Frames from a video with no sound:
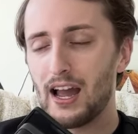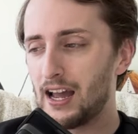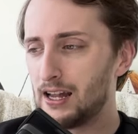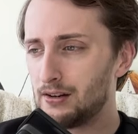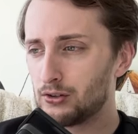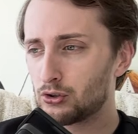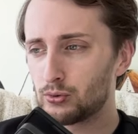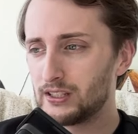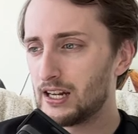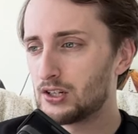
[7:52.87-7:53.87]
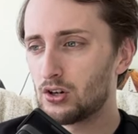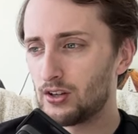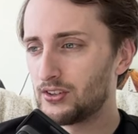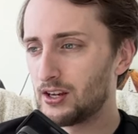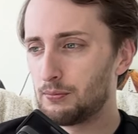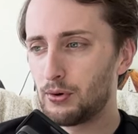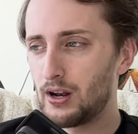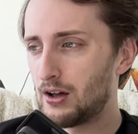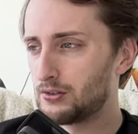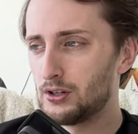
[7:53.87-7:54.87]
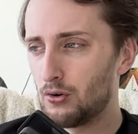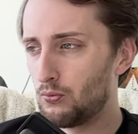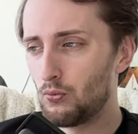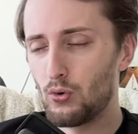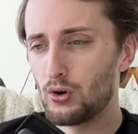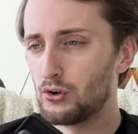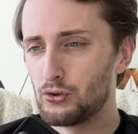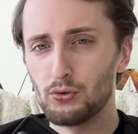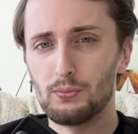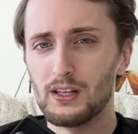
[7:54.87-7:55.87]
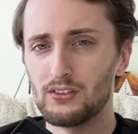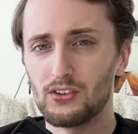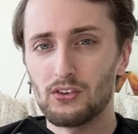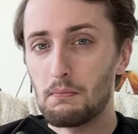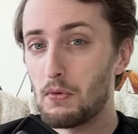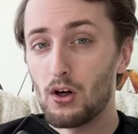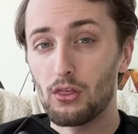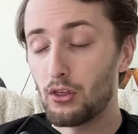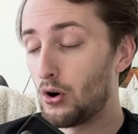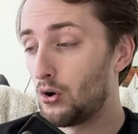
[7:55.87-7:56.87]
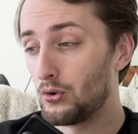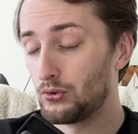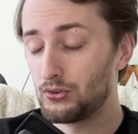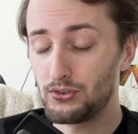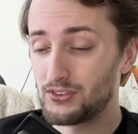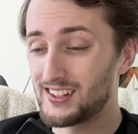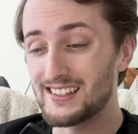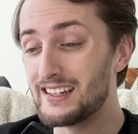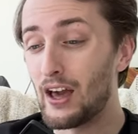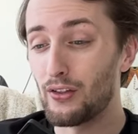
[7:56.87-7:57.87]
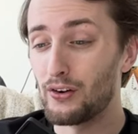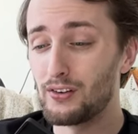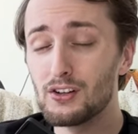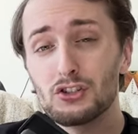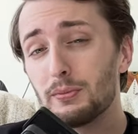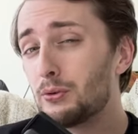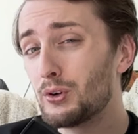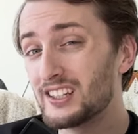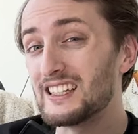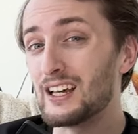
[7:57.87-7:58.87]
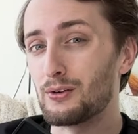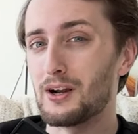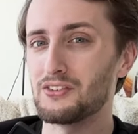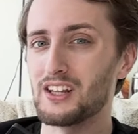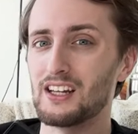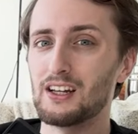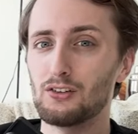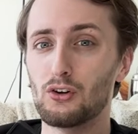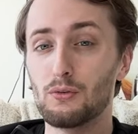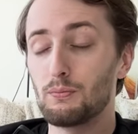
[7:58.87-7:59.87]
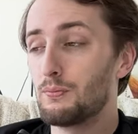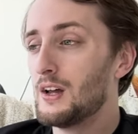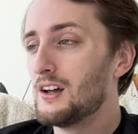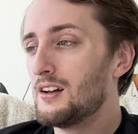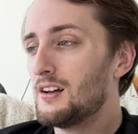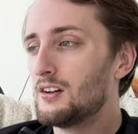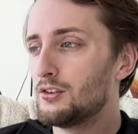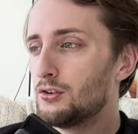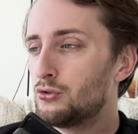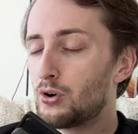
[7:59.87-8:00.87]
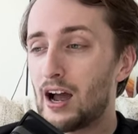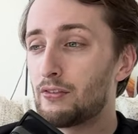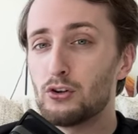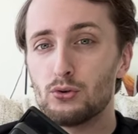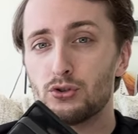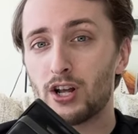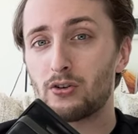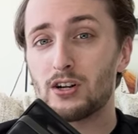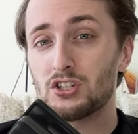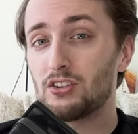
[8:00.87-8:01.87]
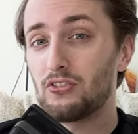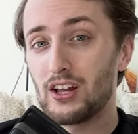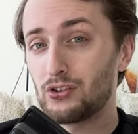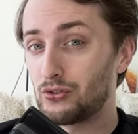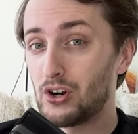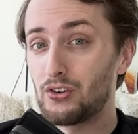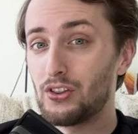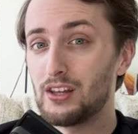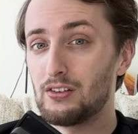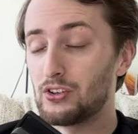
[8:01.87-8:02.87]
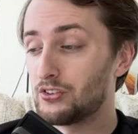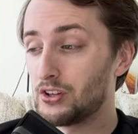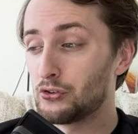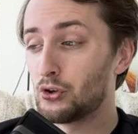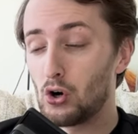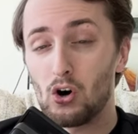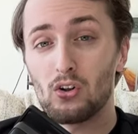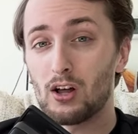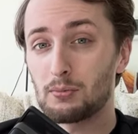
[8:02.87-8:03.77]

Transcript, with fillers: and create content and put out, you know, one or two pieces a month all together. It should be really interesting and could drive a new generation of fans for 100 Thieves, as these are all